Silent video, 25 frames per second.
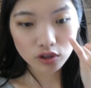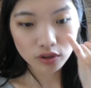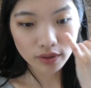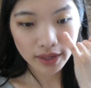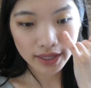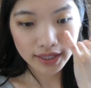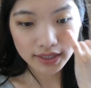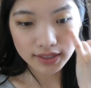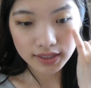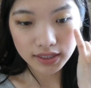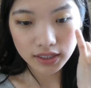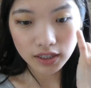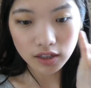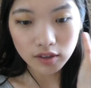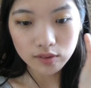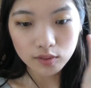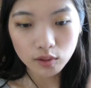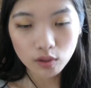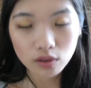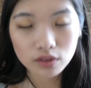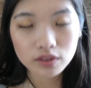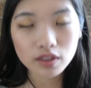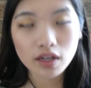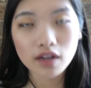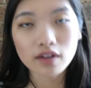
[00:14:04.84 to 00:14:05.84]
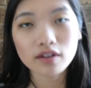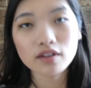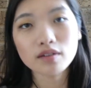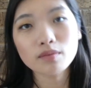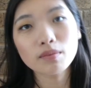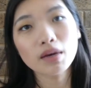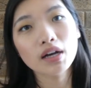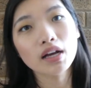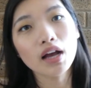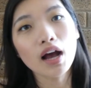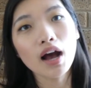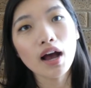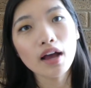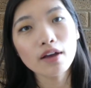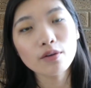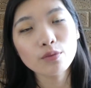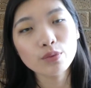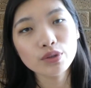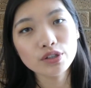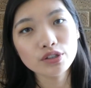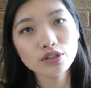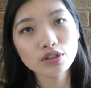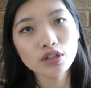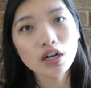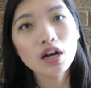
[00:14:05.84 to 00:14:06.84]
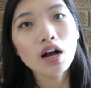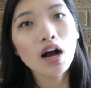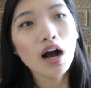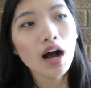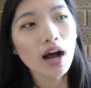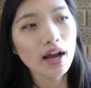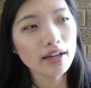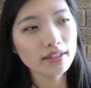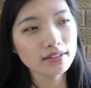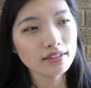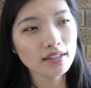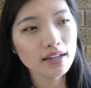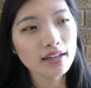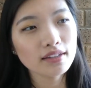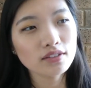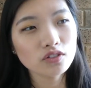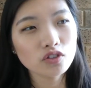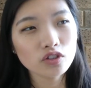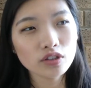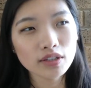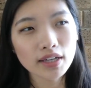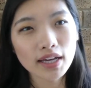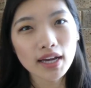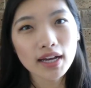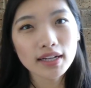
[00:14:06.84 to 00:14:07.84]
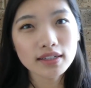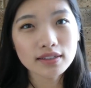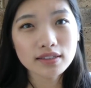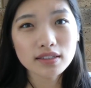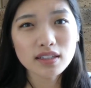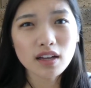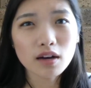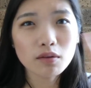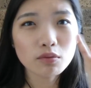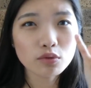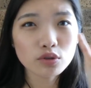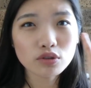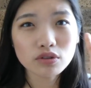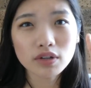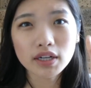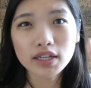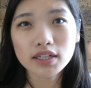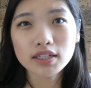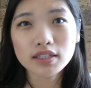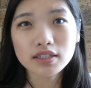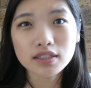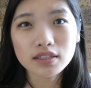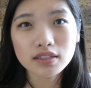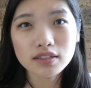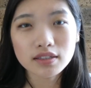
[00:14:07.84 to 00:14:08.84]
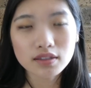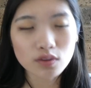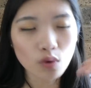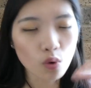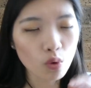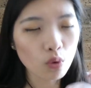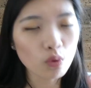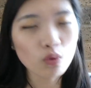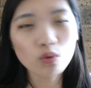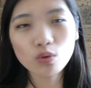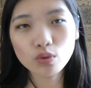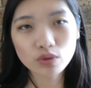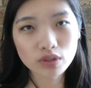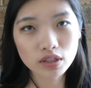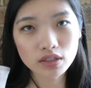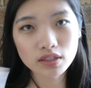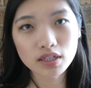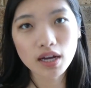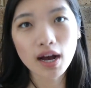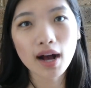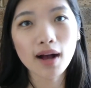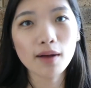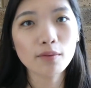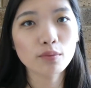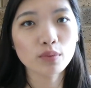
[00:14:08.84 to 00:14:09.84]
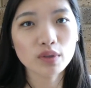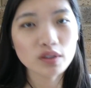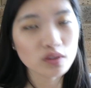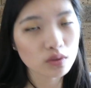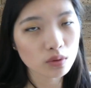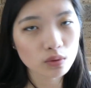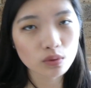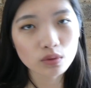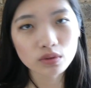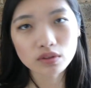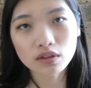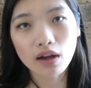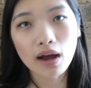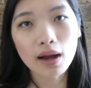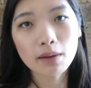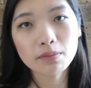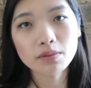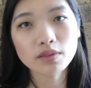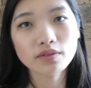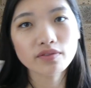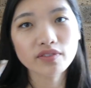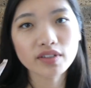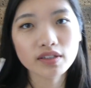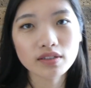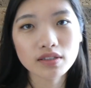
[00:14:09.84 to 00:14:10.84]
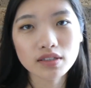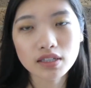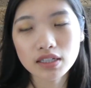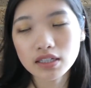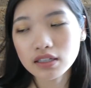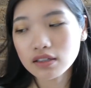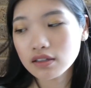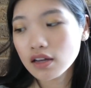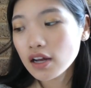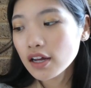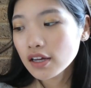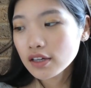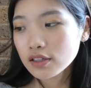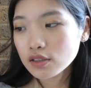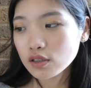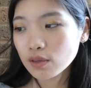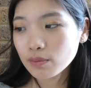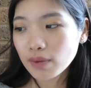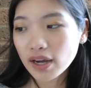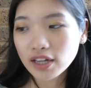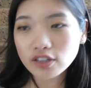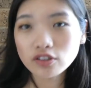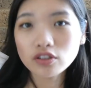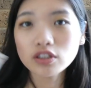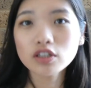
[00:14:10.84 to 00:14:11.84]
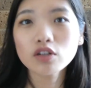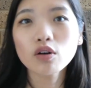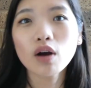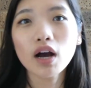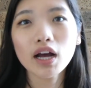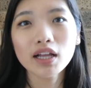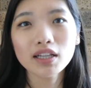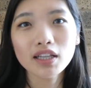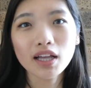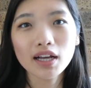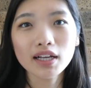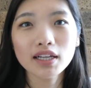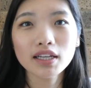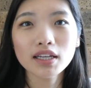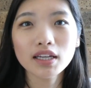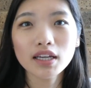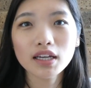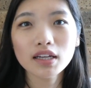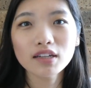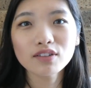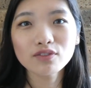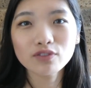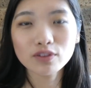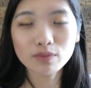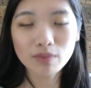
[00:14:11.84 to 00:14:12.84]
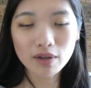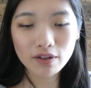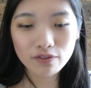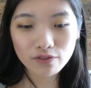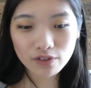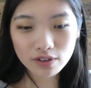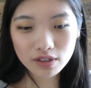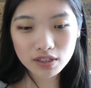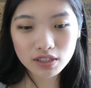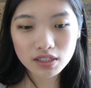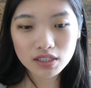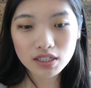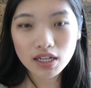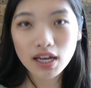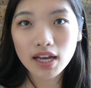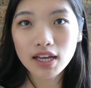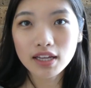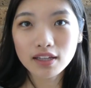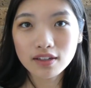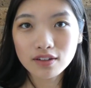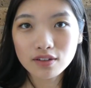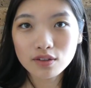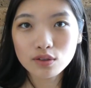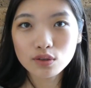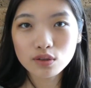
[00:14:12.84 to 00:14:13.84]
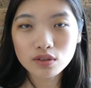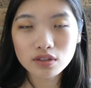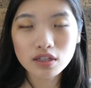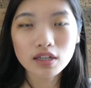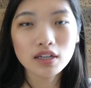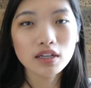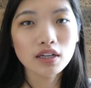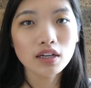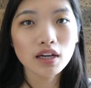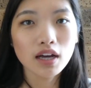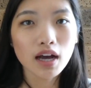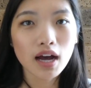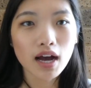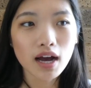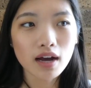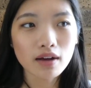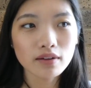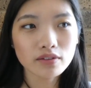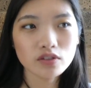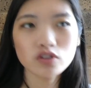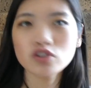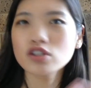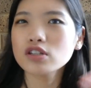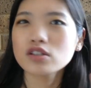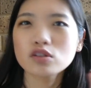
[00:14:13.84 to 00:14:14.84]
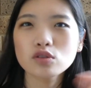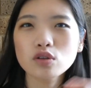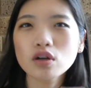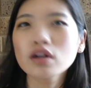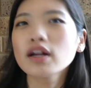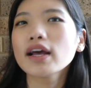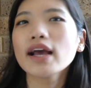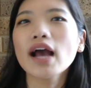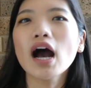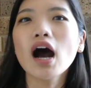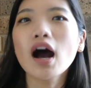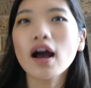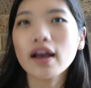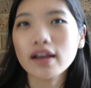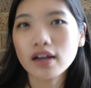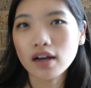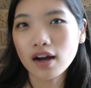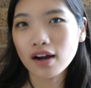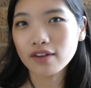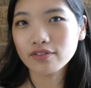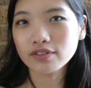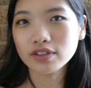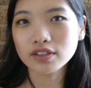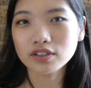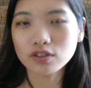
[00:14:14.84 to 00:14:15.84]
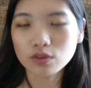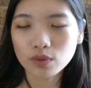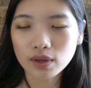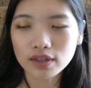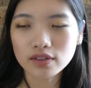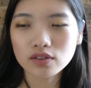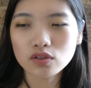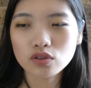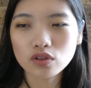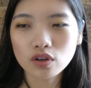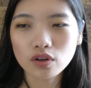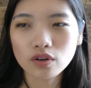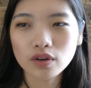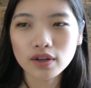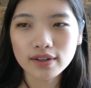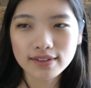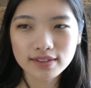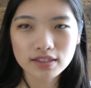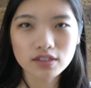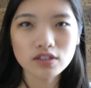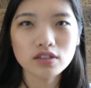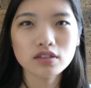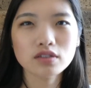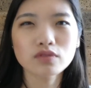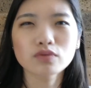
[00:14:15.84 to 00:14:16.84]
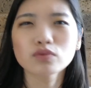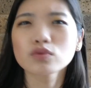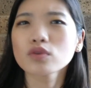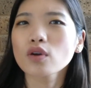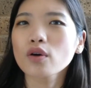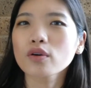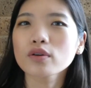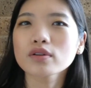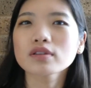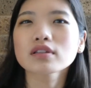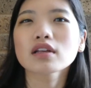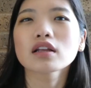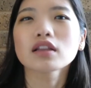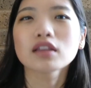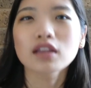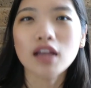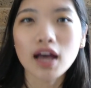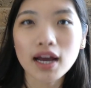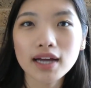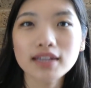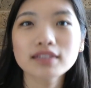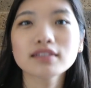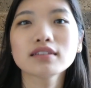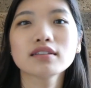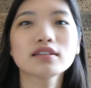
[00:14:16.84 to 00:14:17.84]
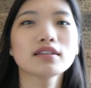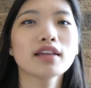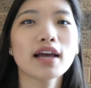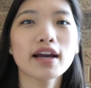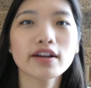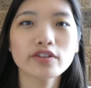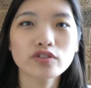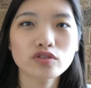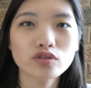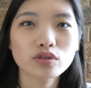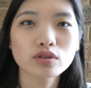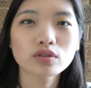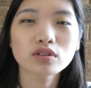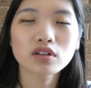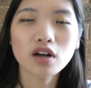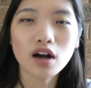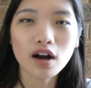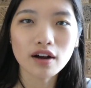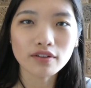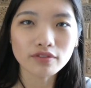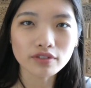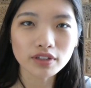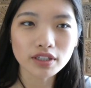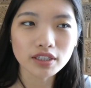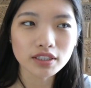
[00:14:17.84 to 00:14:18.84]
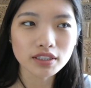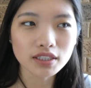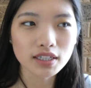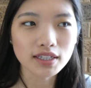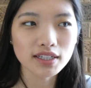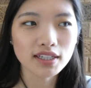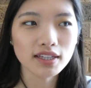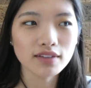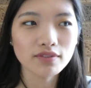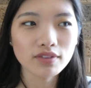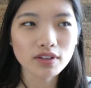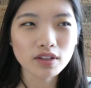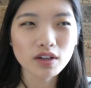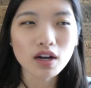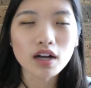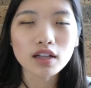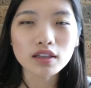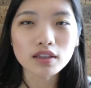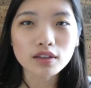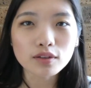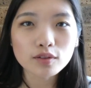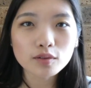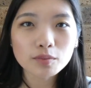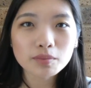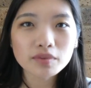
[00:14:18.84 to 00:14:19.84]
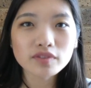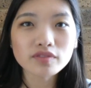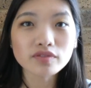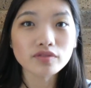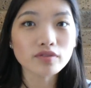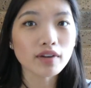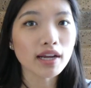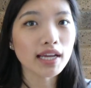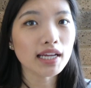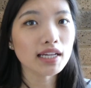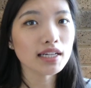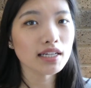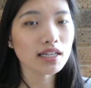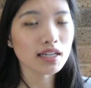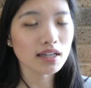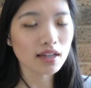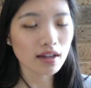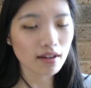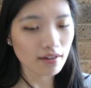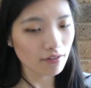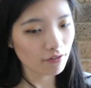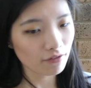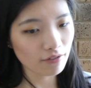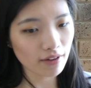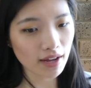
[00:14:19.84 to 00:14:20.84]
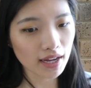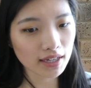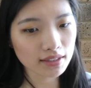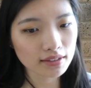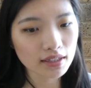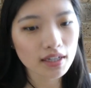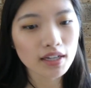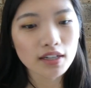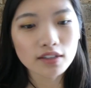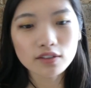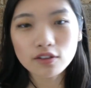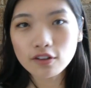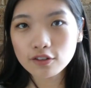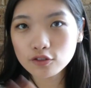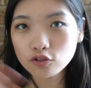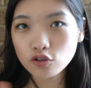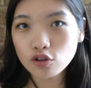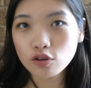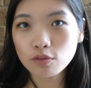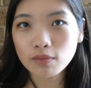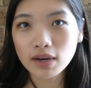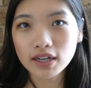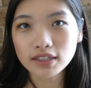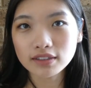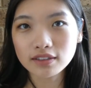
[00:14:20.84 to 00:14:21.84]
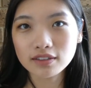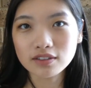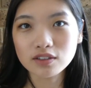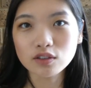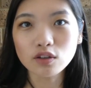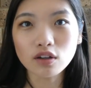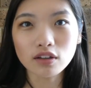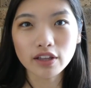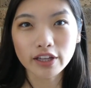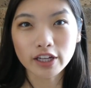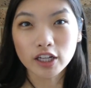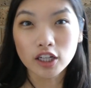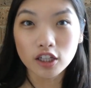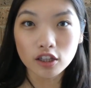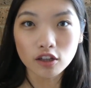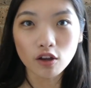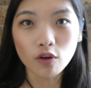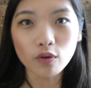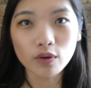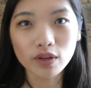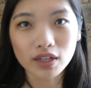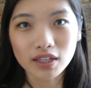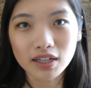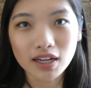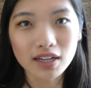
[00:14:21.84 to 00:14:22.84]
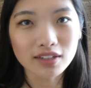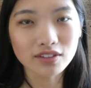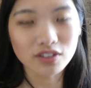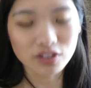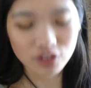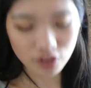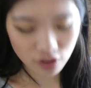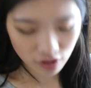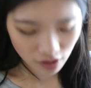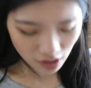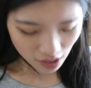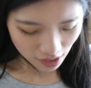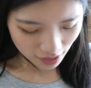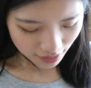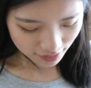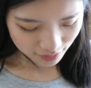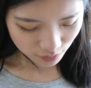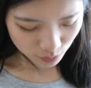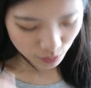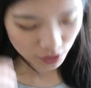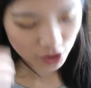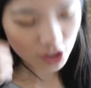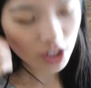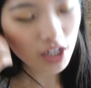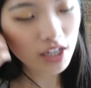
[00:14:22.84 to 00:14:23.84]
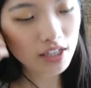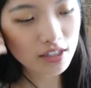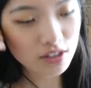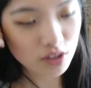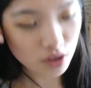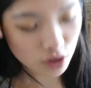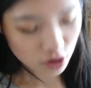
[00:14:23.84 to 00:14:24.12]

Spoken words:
crazing a lot under my eye, which I tend to get some creases all the time with all types of concealer. So I'm actually quite liking it for my first day use. It's just not a high coverage one, so it's just those light natural coverage and giving a little bit of radiant effect. Not too much, it's not like glowing under your eyes, which is